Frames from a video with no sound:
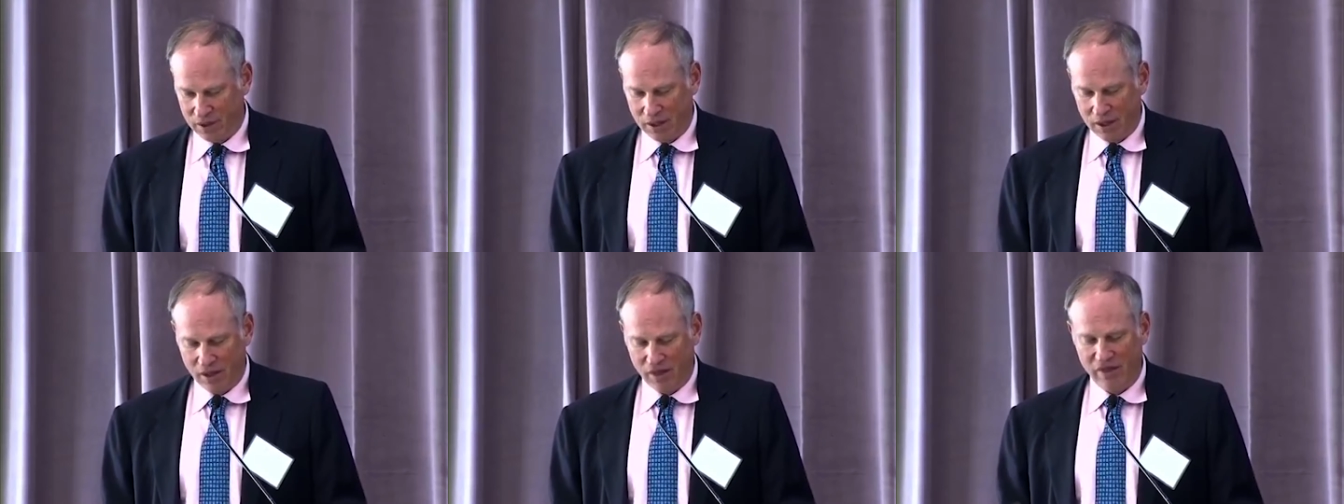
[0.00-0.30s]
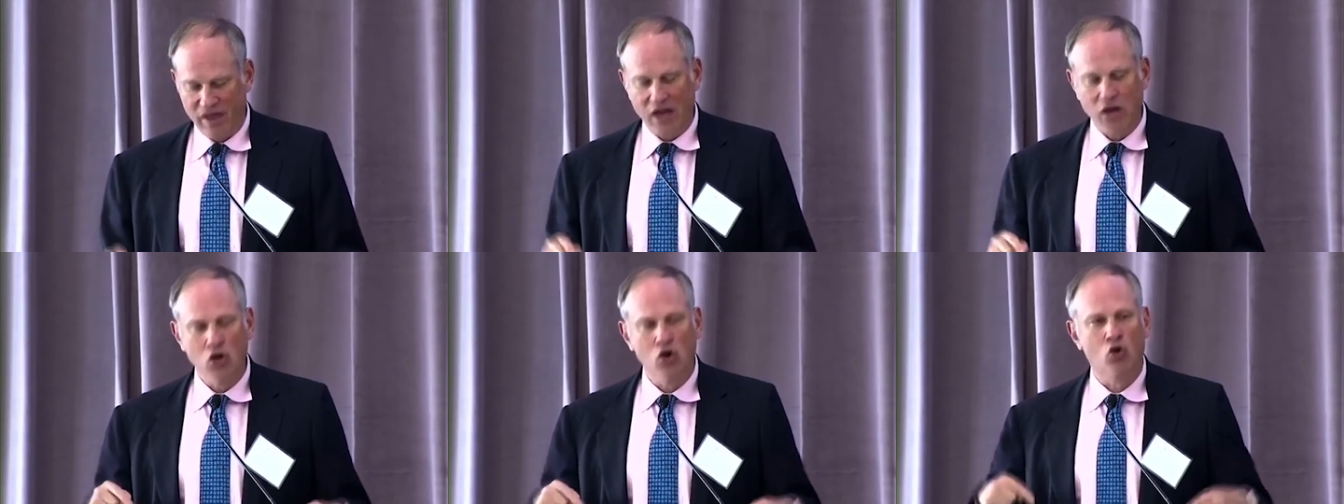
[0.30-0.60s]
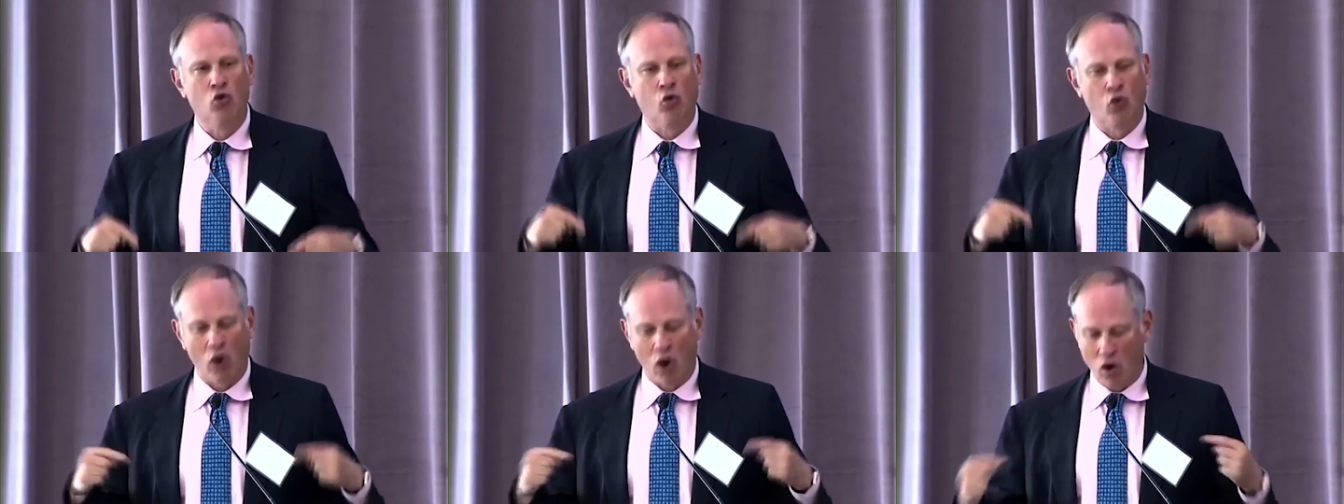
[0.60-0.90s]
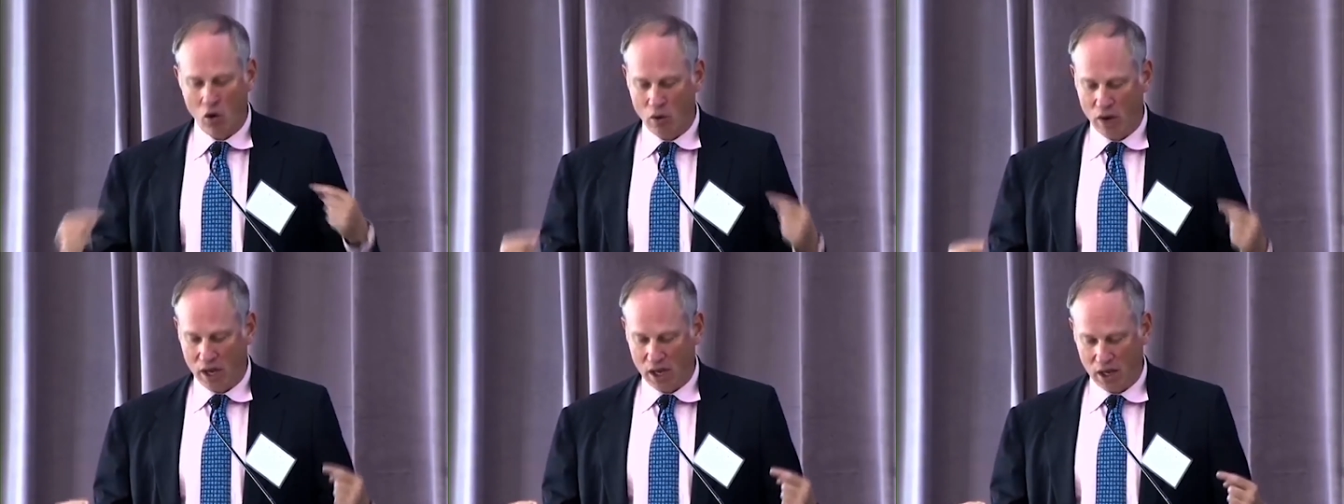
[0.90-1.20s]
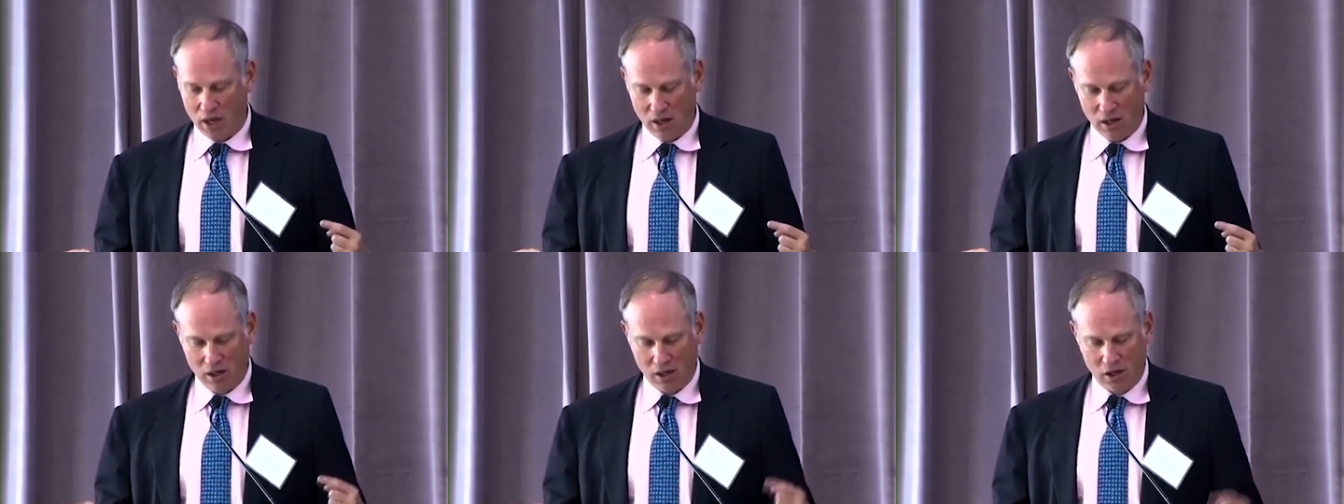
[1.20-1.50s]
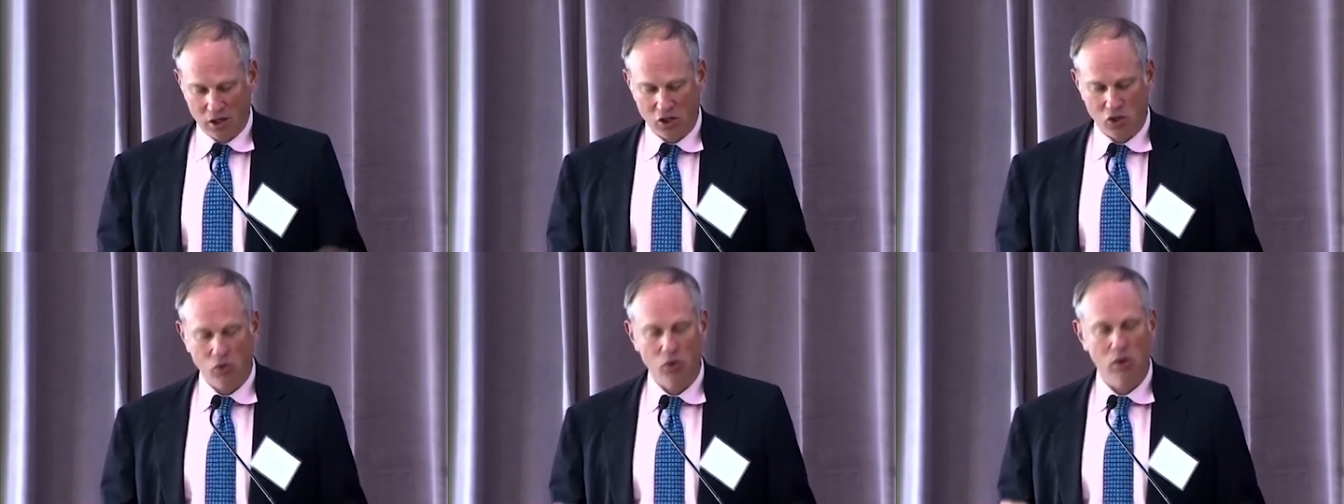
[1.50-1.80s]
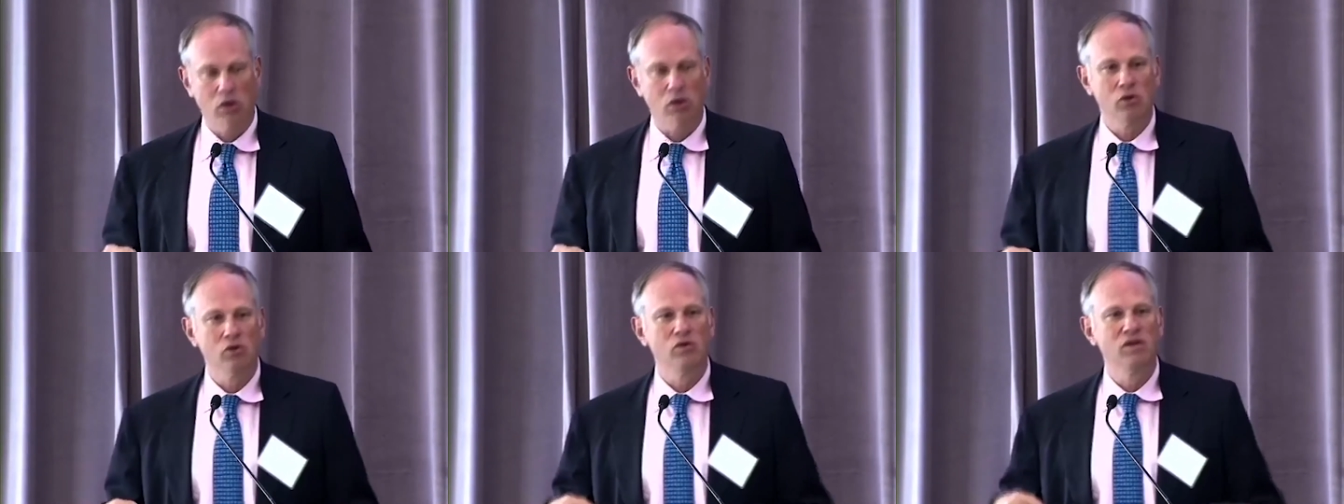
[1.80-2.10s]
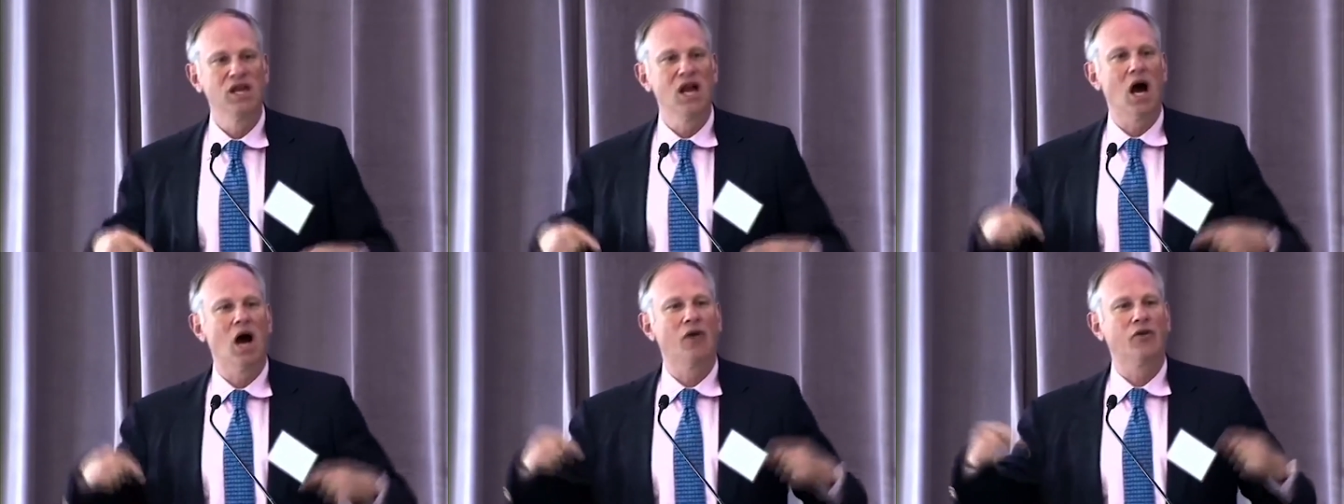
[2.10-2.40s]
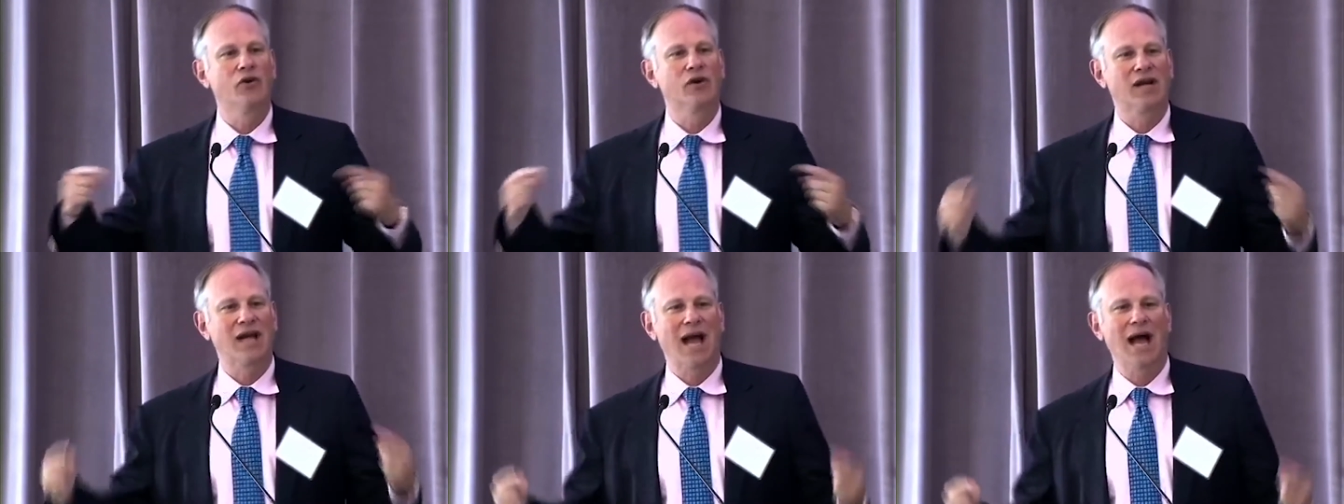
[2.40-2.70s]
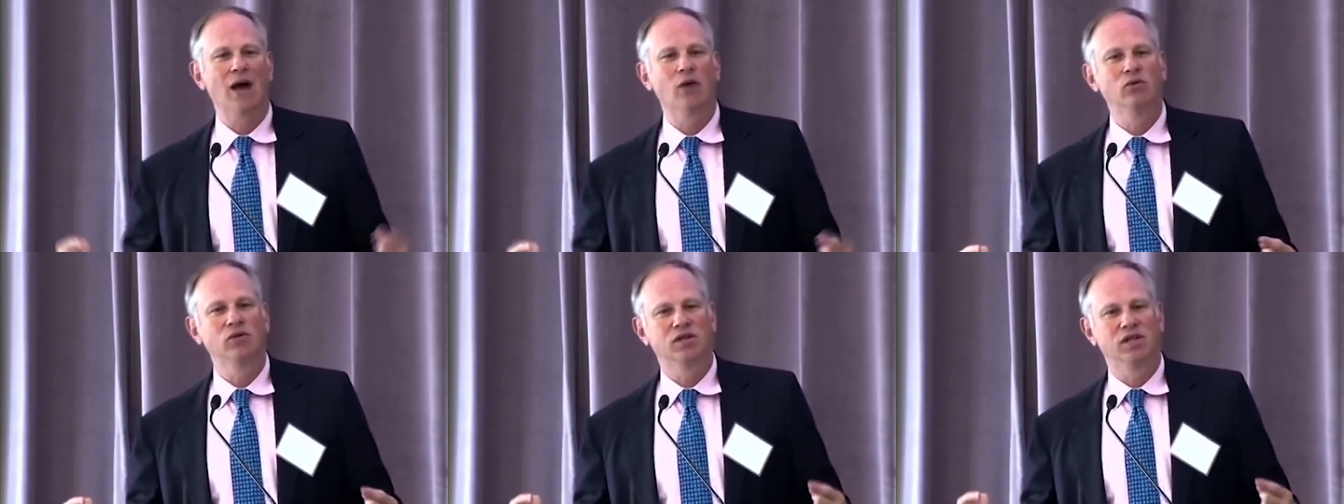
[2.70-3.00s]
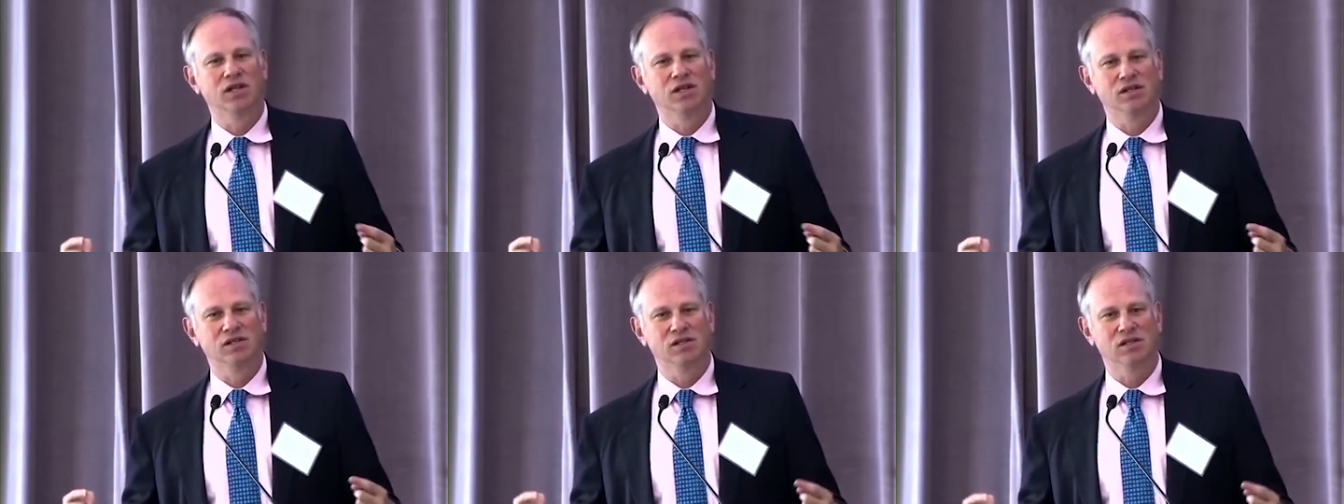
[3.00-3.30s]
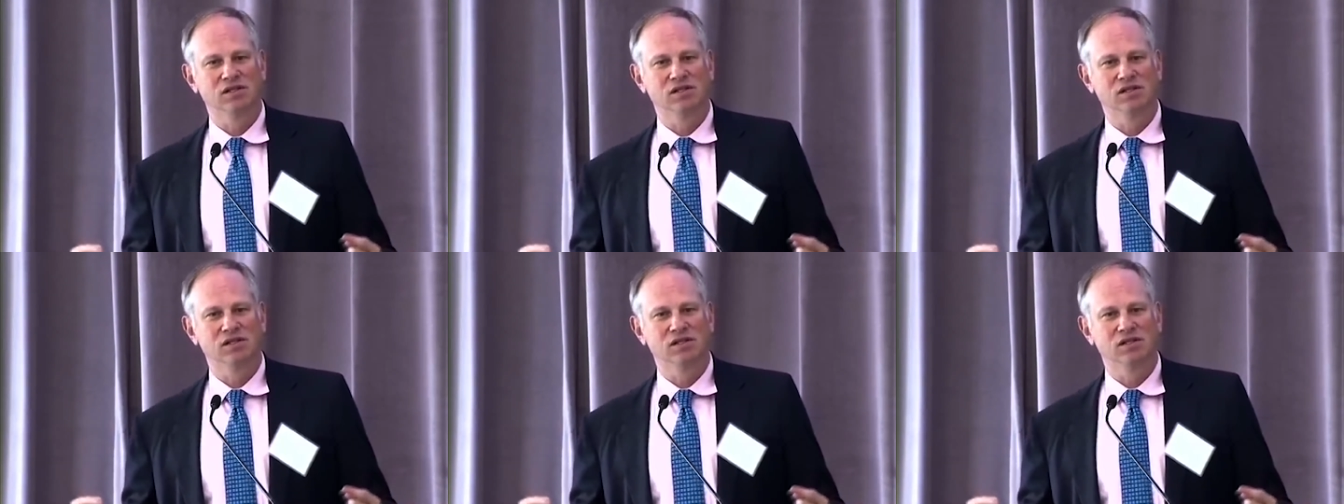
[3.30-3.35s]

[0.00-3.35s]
then growing to include the other counties,